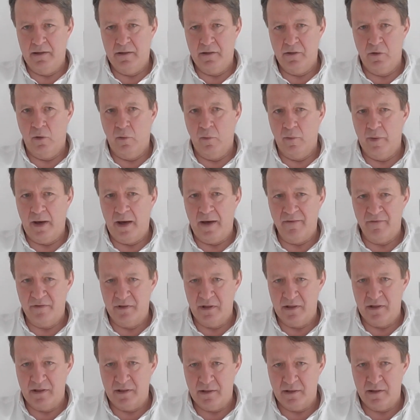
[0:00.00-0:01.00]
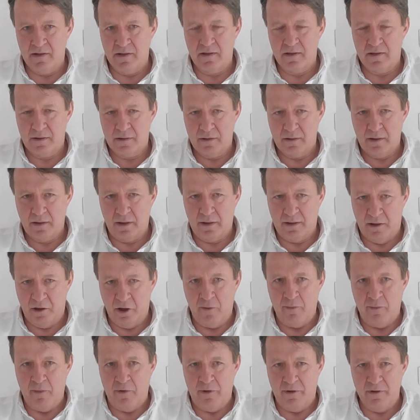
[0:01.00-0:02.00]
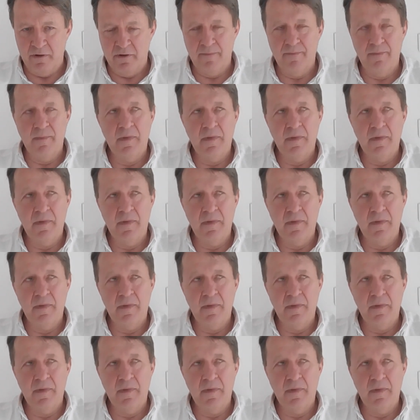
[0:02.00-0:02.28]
So we have this in common.